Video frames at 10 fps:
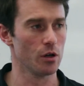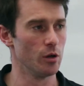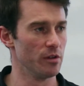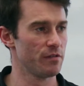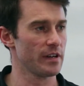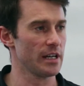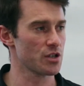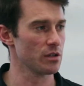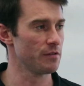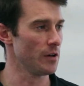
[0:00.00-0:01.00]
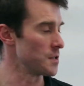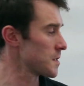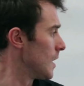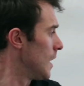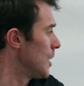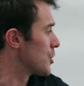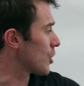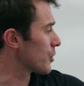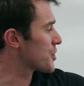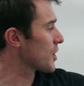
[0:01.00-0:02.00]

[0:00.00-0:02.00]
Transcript: global financial funds. George